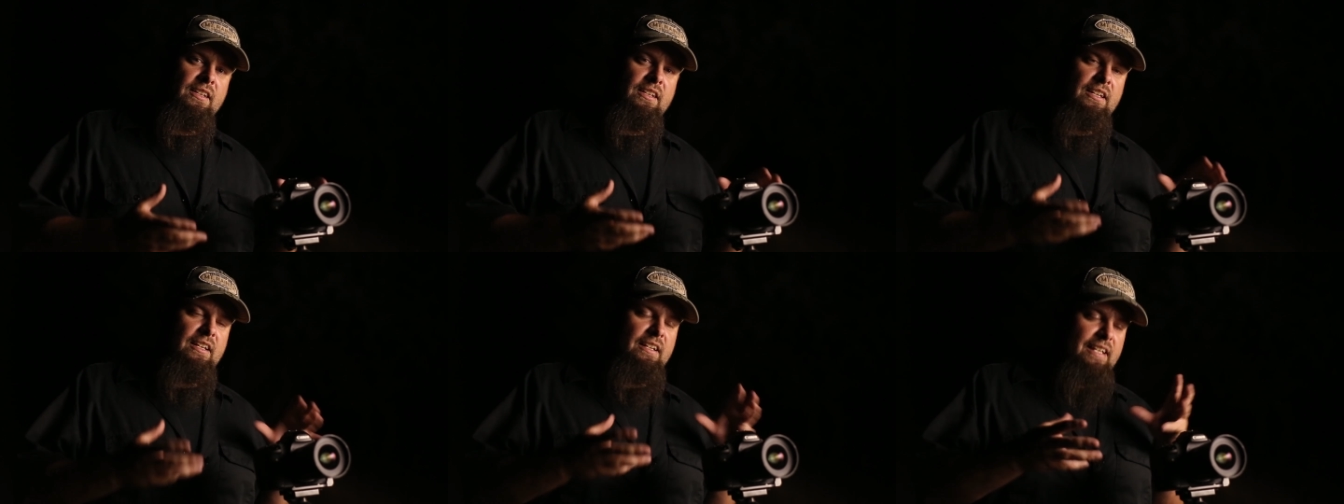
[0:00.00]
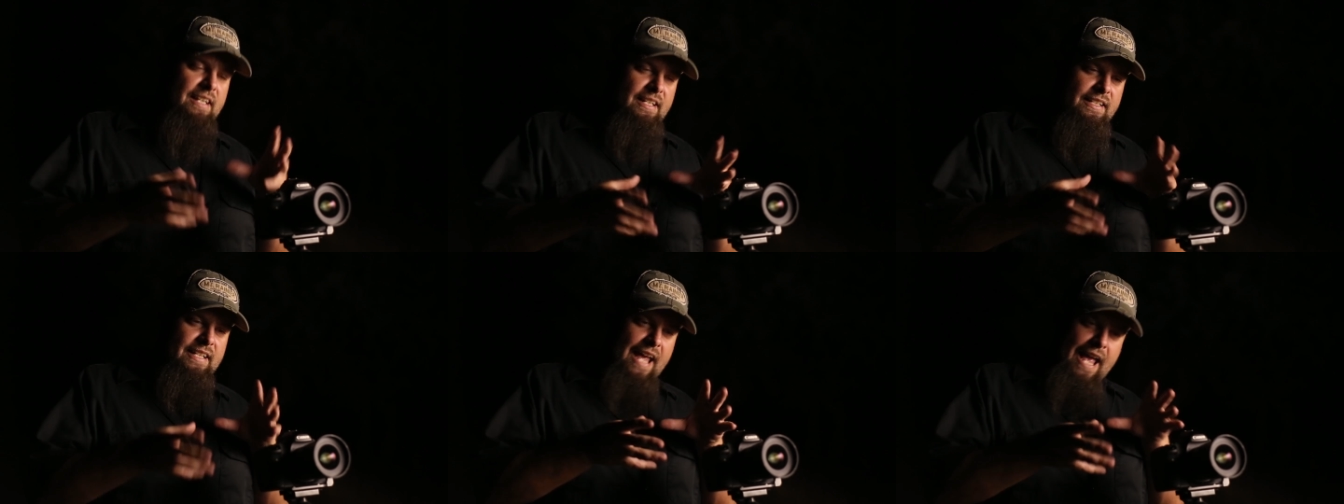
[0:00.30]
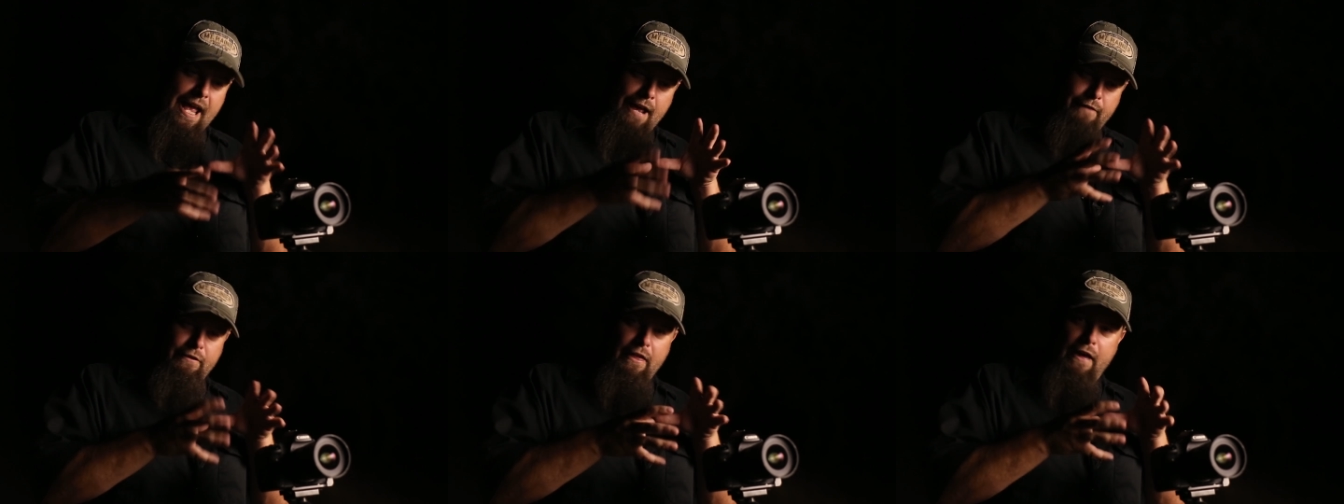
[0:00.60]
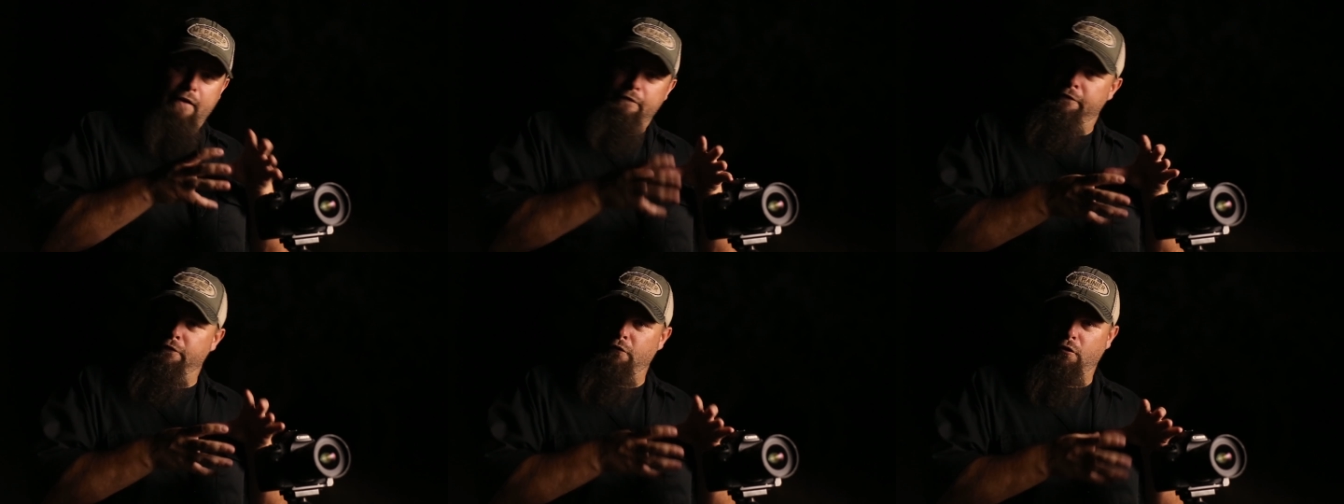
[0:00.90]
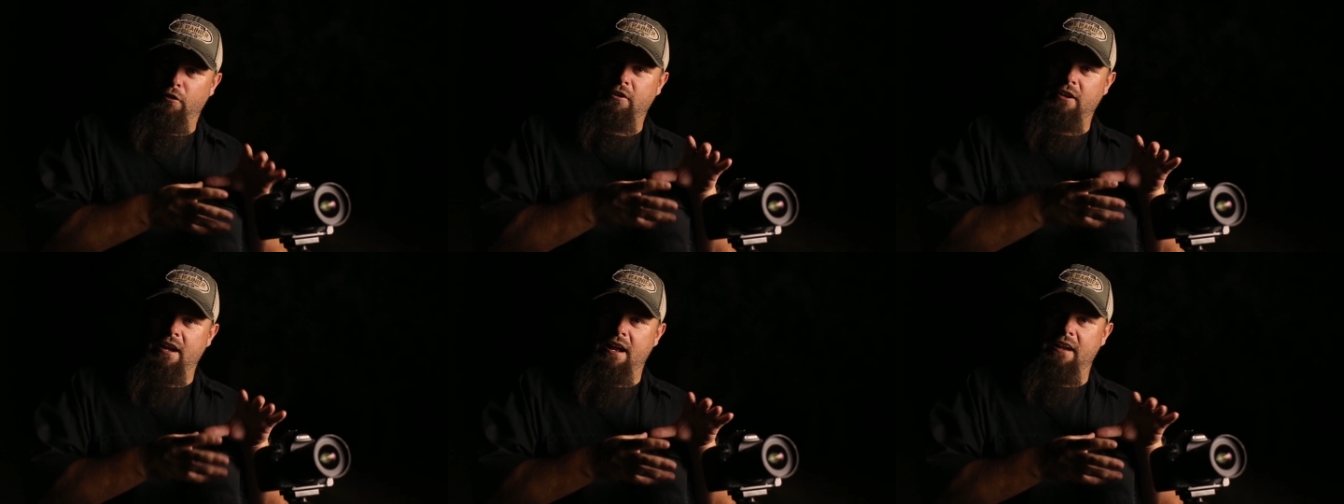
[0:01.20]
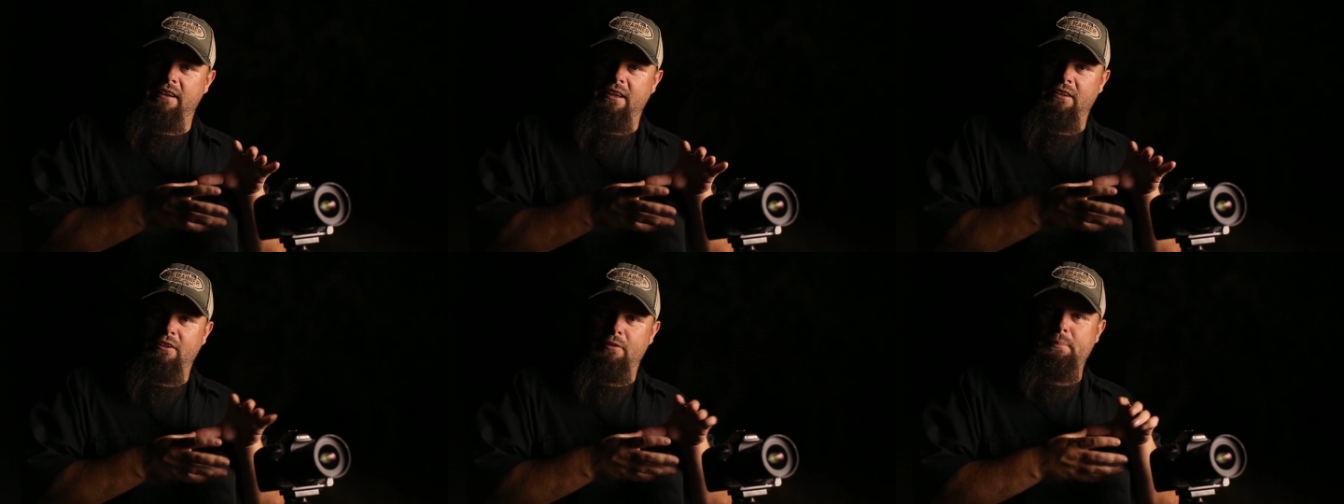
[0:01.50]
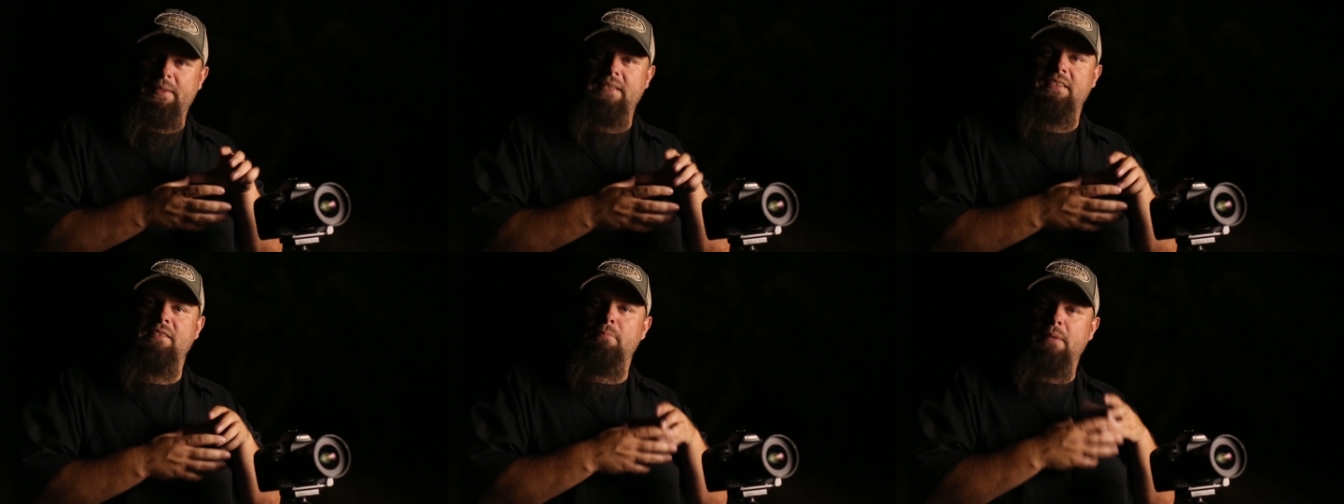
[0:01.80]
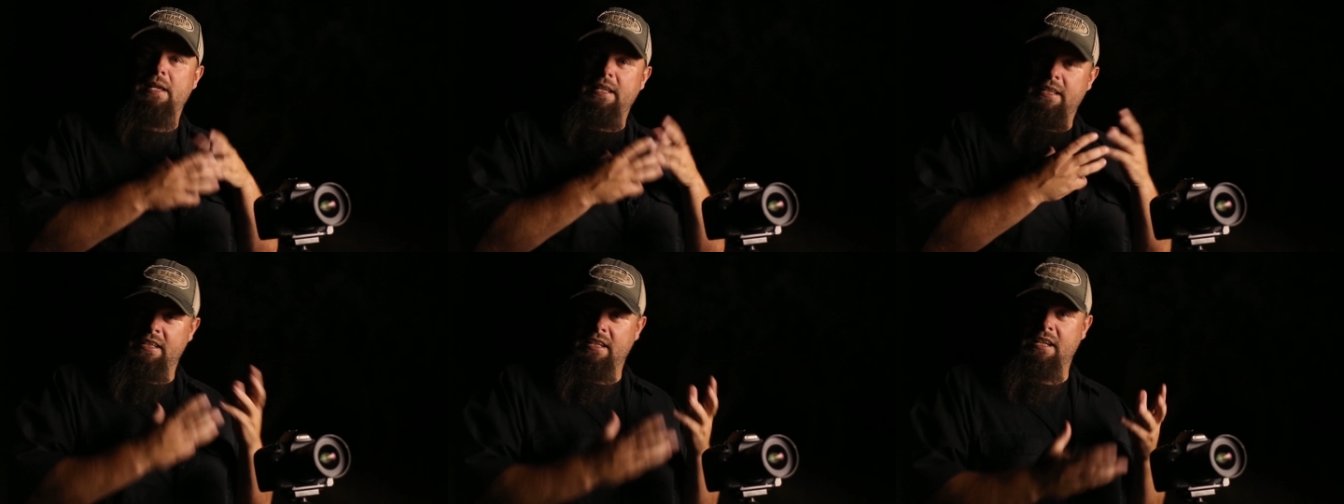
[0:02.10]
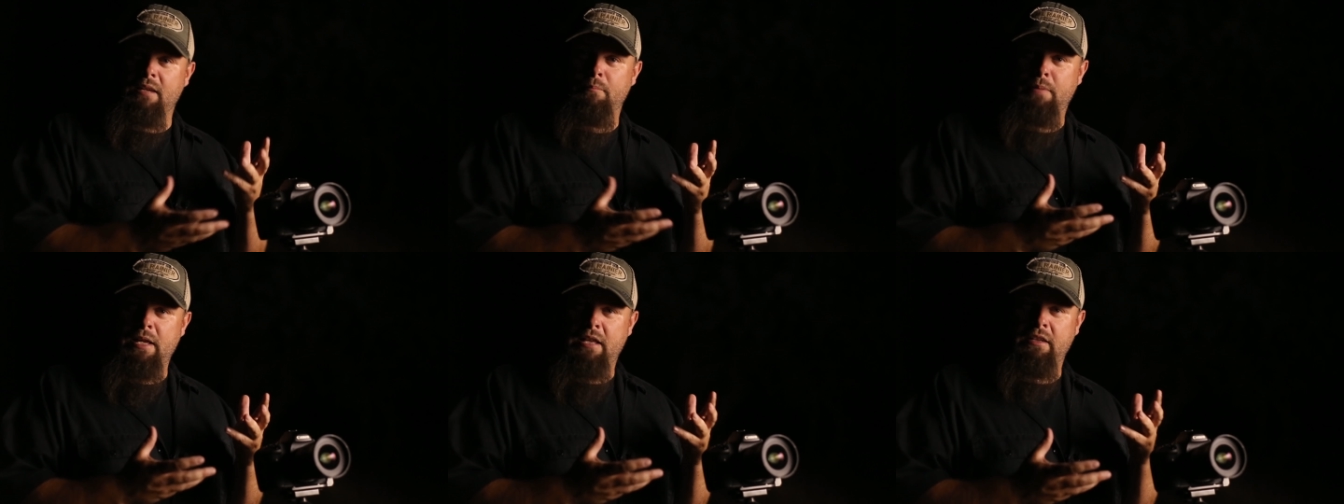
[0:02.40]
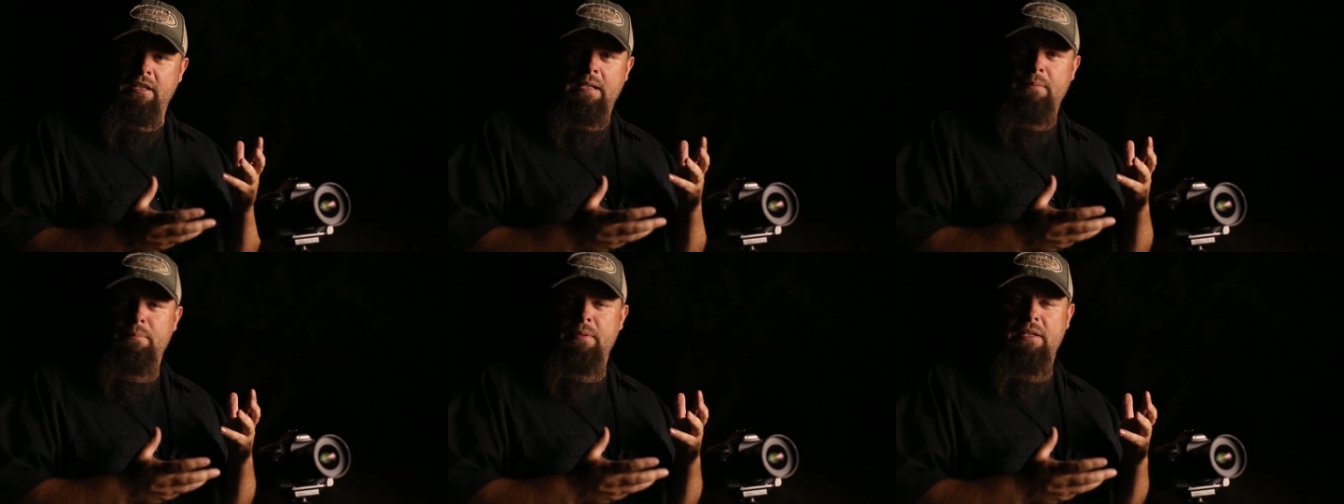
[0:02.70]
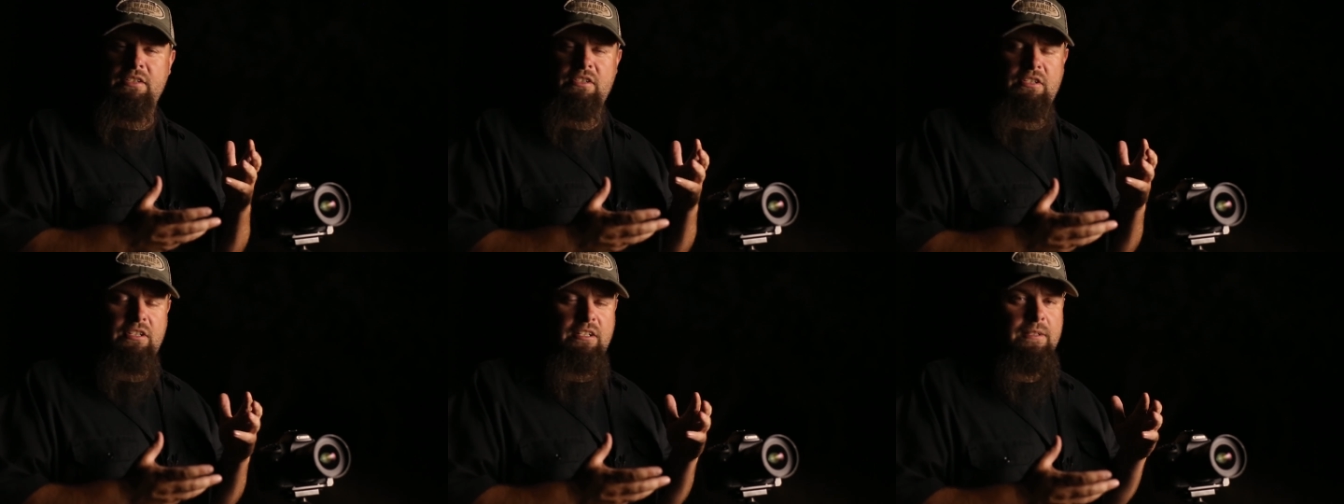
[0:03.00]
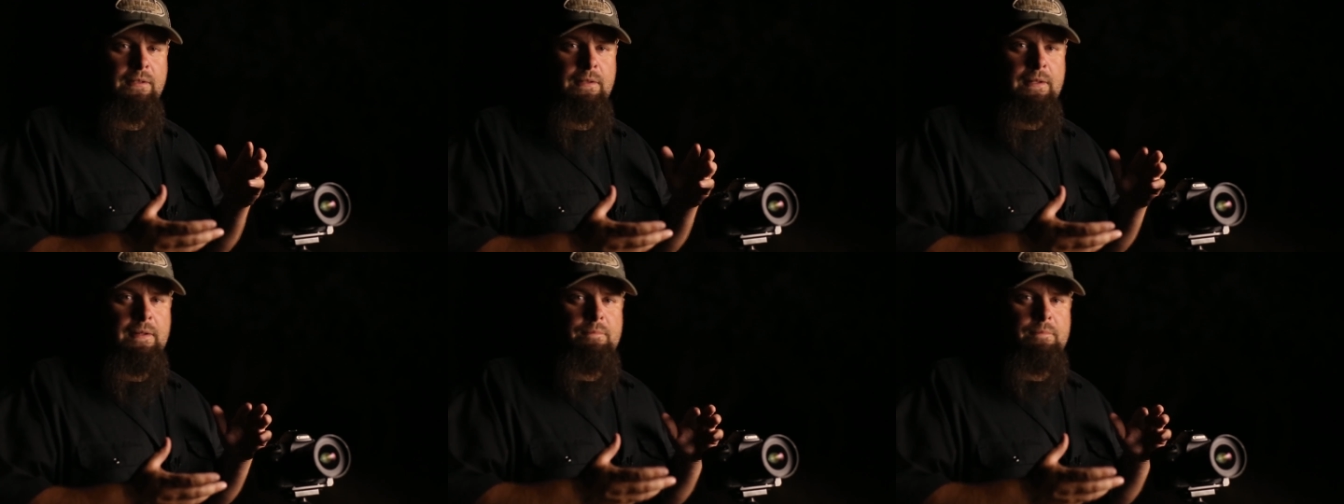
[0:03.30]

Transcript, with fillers: You need to have that foreground element to make it a compelling picture.